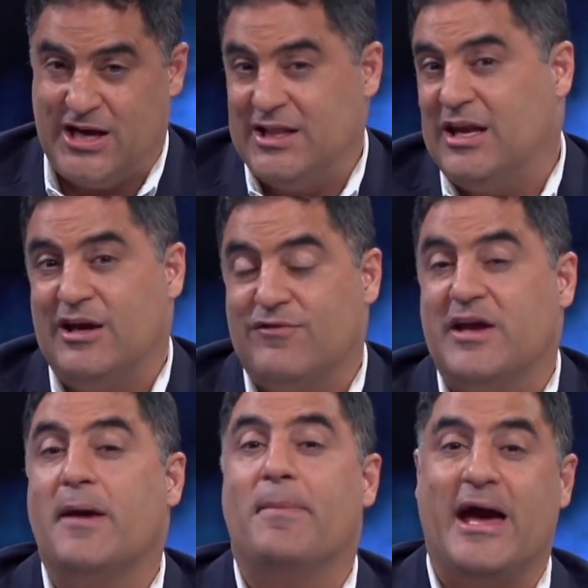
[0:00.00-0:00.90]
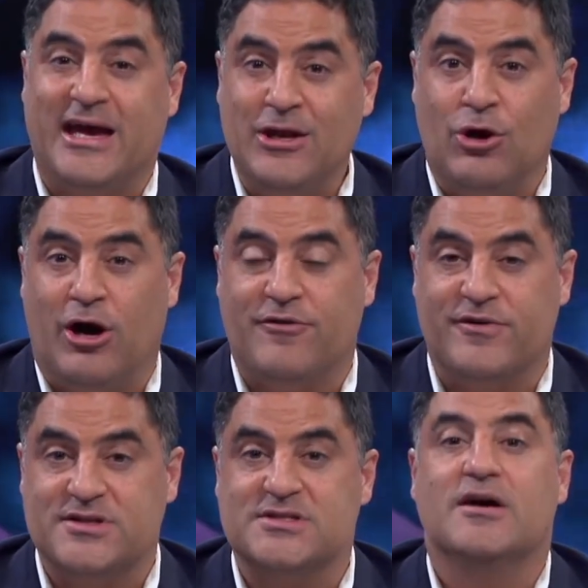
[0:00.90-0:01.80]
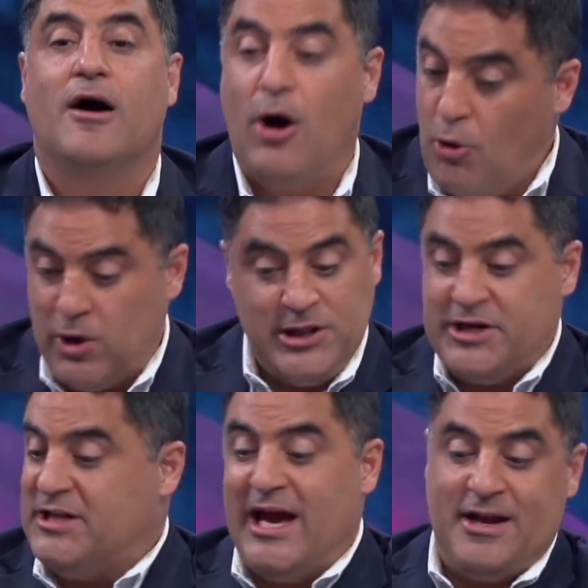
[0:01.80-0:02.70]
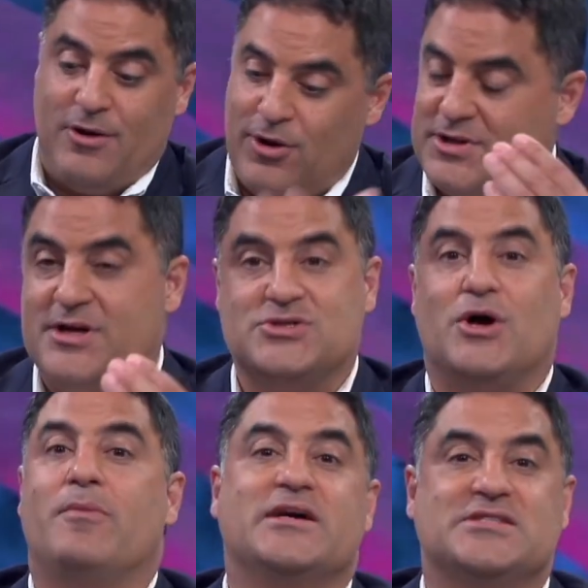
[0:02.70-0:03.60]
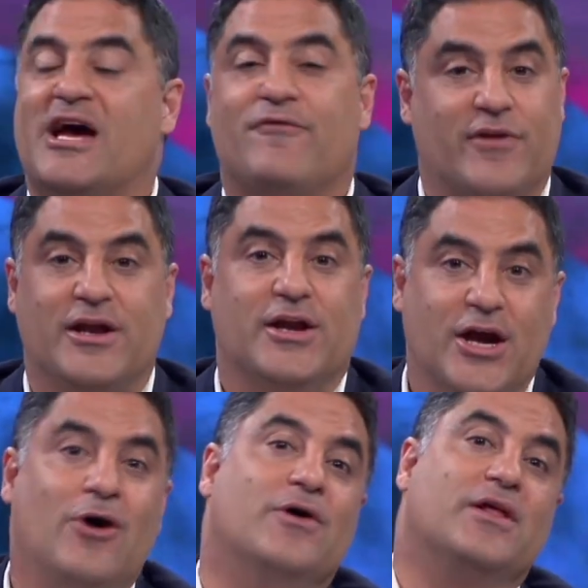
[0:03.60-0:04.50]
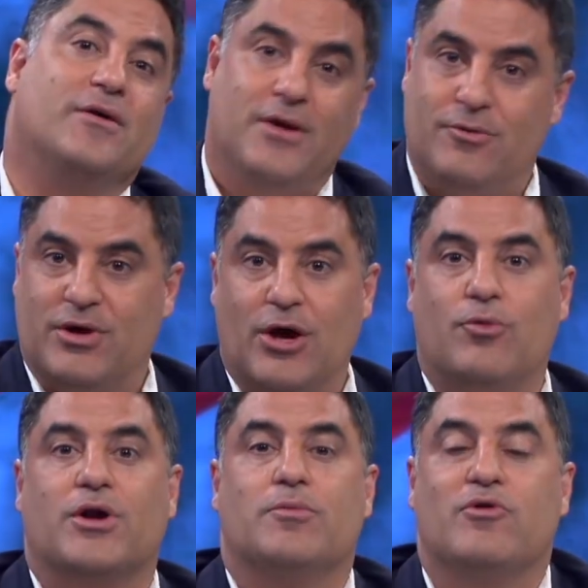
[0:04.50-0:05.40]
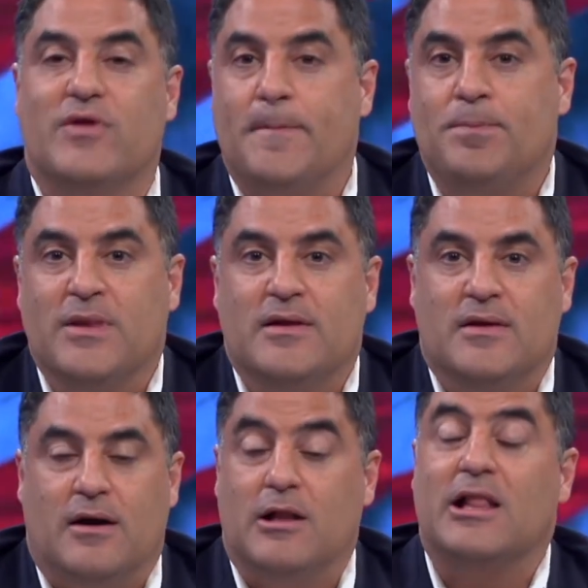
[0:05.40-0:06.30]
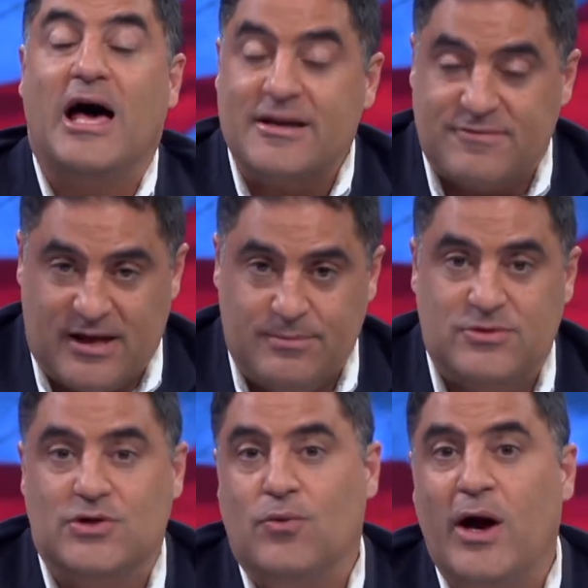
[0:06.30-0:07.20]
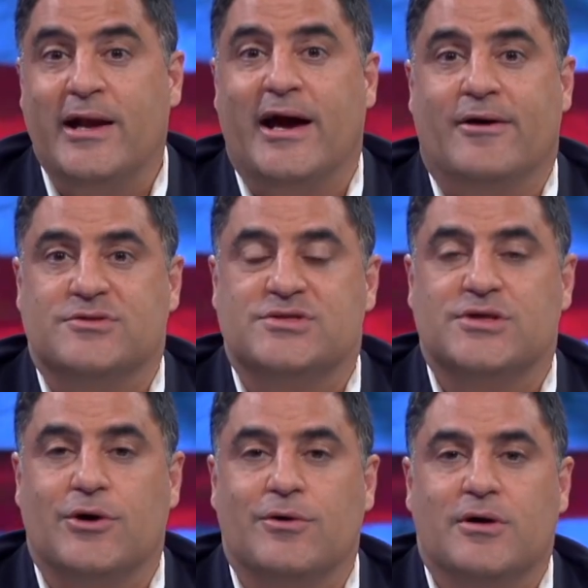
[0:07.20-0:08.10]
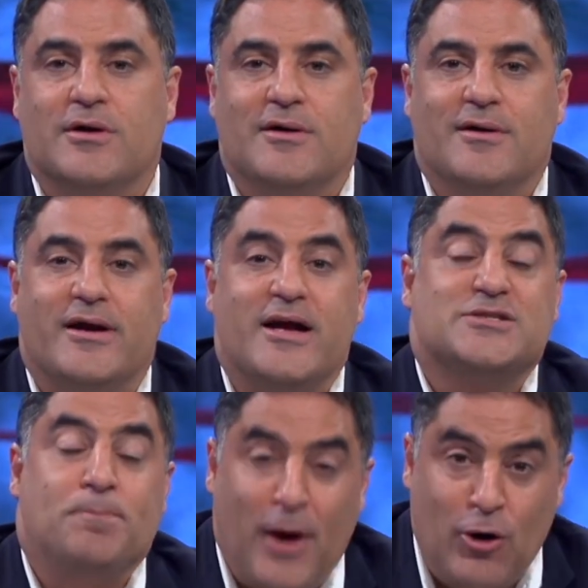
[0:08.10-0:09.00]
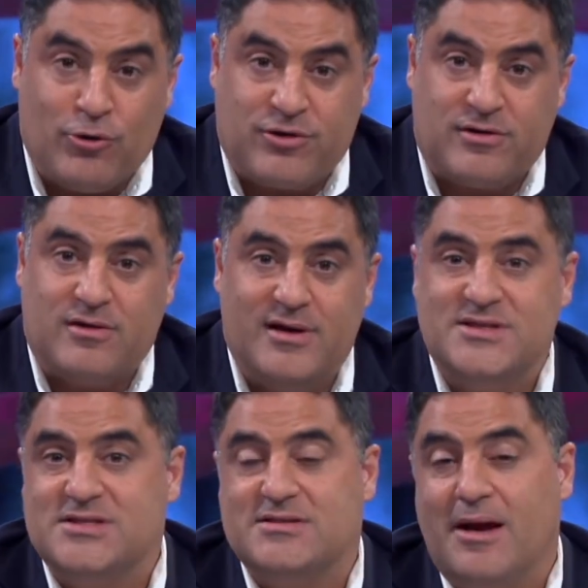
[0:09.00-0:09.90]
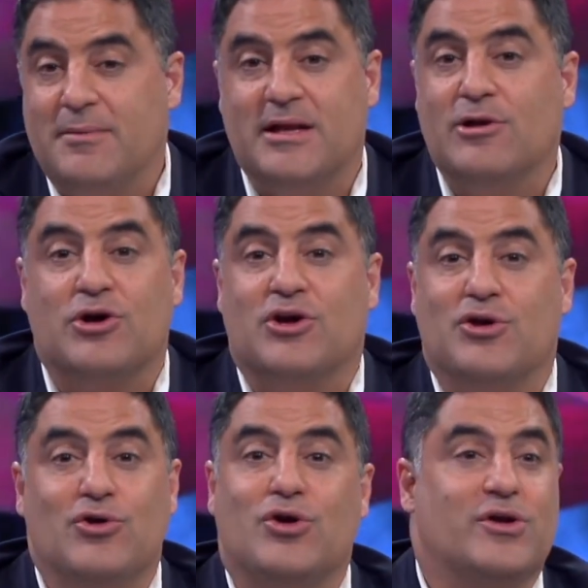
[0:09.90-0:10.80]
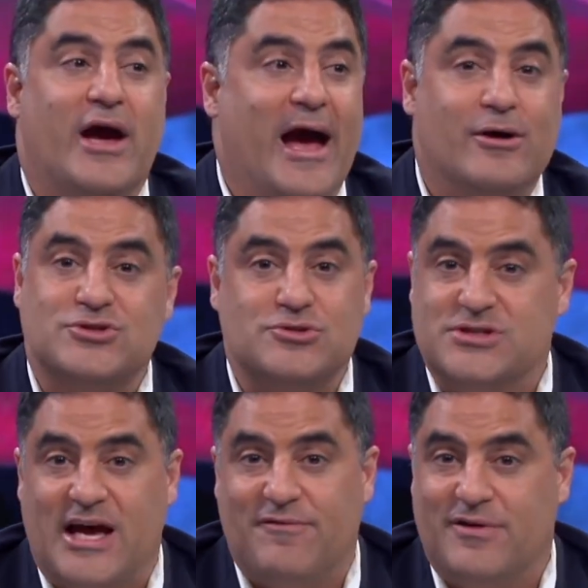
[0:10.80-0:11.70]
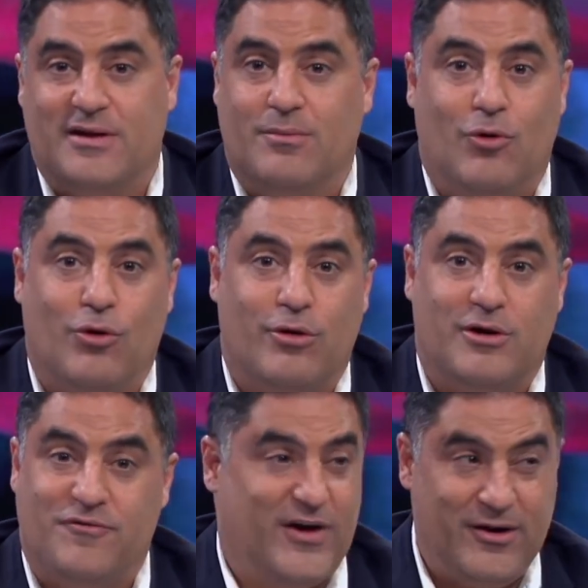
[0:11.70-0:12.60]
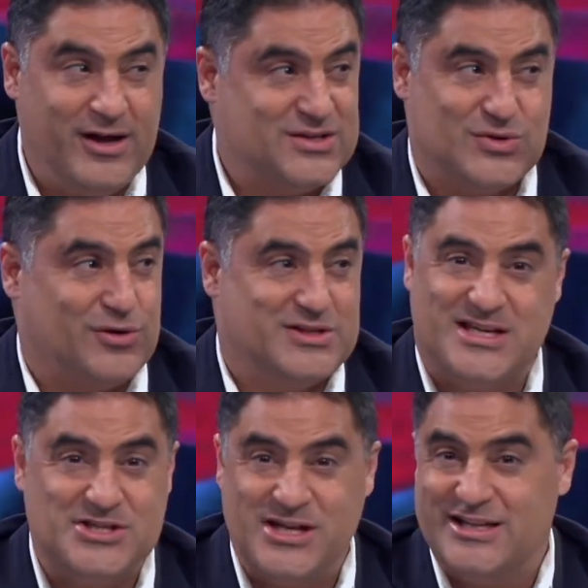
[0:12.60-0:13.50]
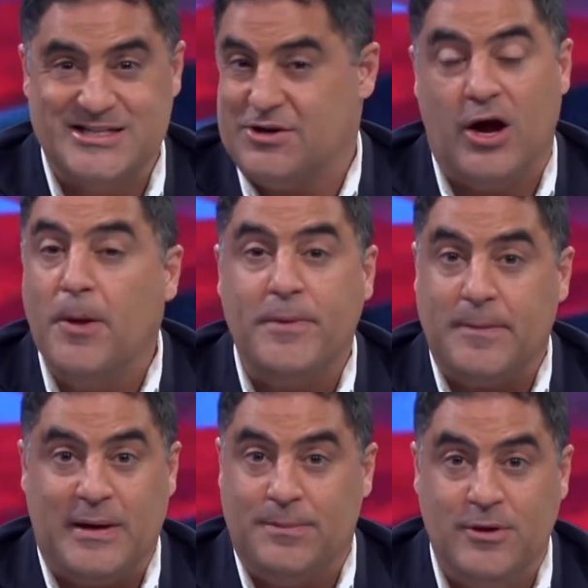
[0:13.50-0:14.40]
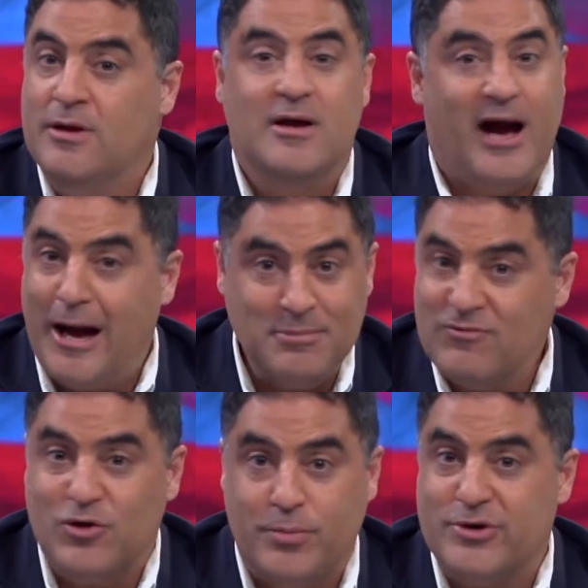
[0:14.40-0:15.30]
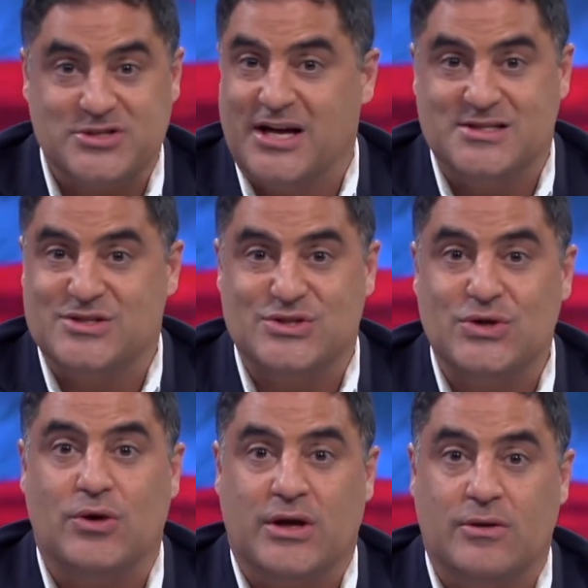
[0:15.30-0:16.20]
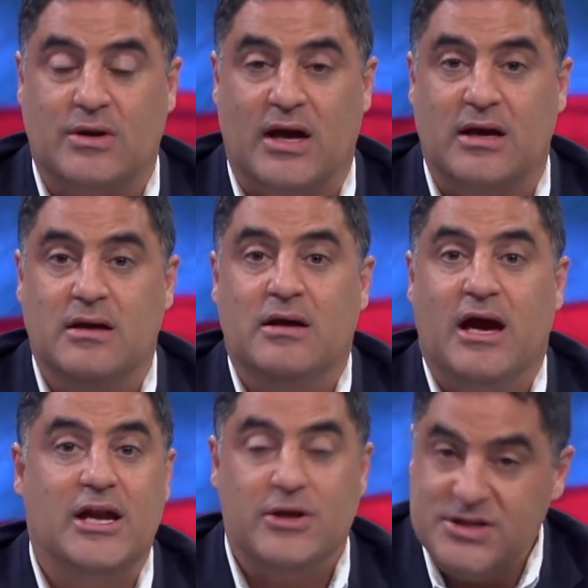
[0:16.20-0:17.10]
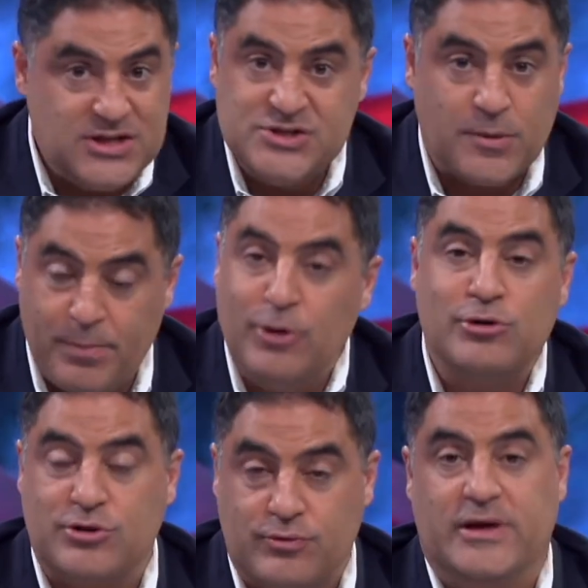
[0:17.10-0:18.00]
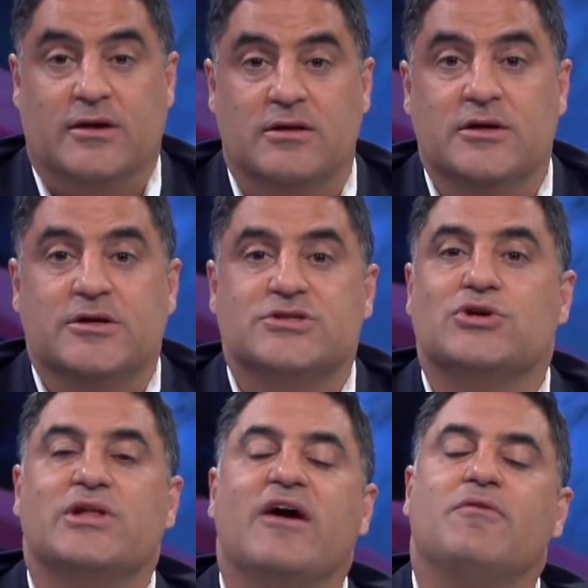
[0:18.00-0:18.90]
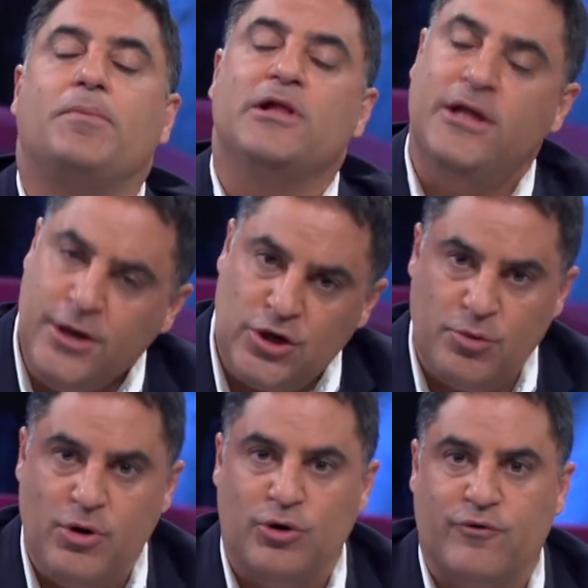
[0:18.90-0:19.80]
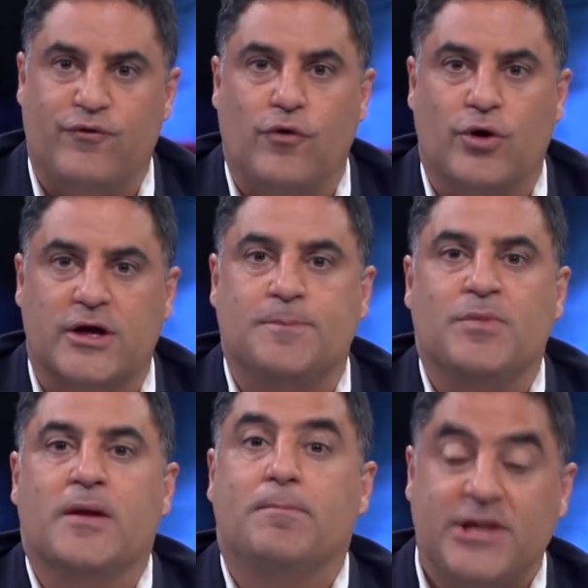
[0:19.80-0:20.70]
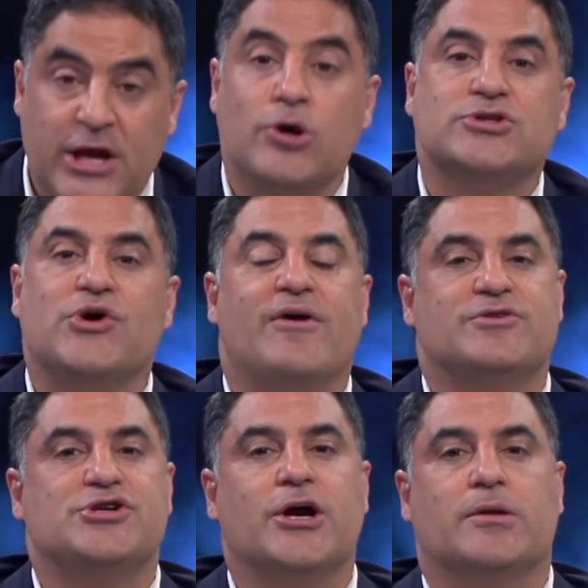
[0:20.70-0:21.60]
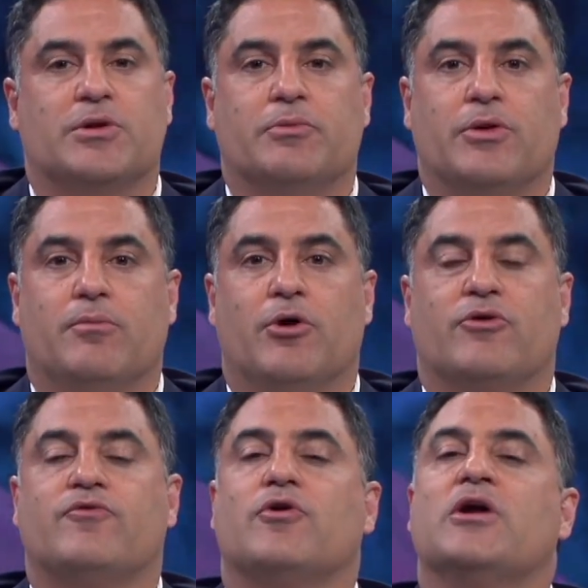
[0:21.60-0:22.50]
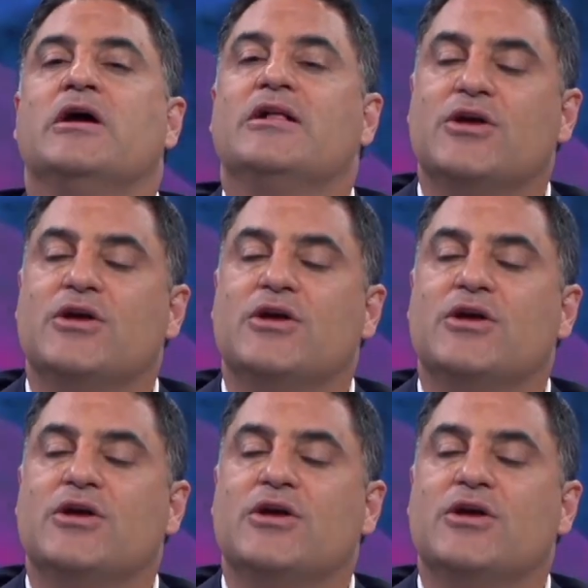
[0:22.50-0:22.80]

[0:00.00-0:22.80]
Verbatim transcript: And then if they get back into office, oh, well, look at that. Oh, there's all my staff ready to go. And there, here we go. We're going to move them, a lot of them, to the White House. So it's both. It's, I mean, look, you could house your staff in a more nefarious organization. At least they're helping people. I'm giving you both sides of the story, okay? And these are both real. So they have a political motive for it, but they also have a charitable motive for it.